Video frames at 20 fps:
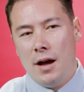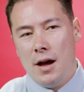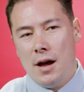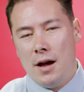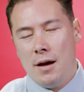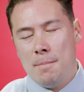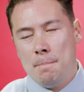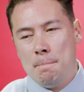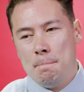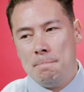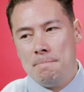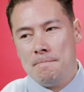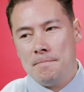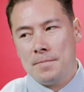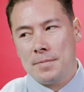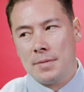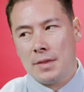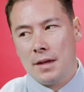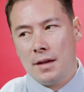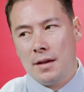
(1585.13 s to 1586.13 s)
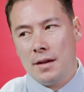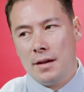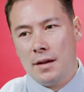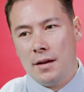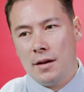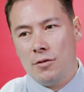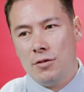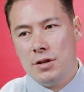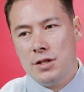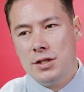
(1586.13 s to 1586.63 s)
A
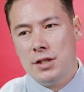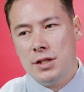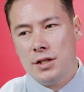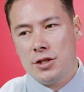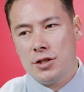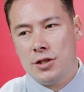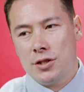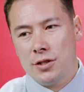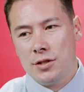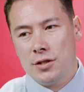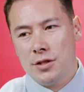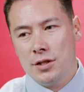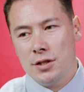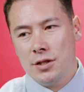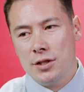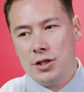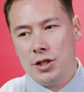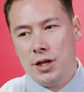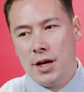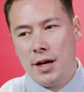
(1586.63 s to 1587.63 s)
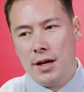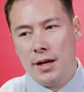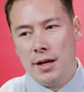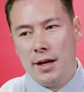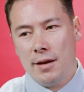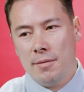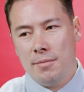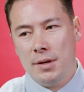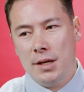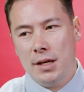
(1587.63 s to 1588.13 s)
question that's just
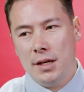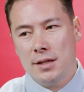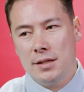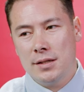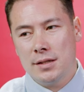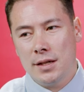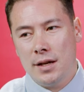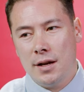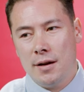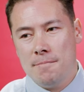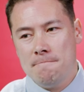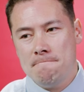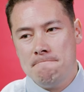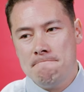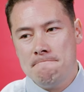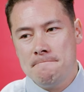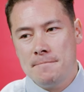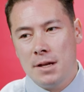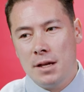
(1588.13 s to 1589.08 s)
shouting at me is, so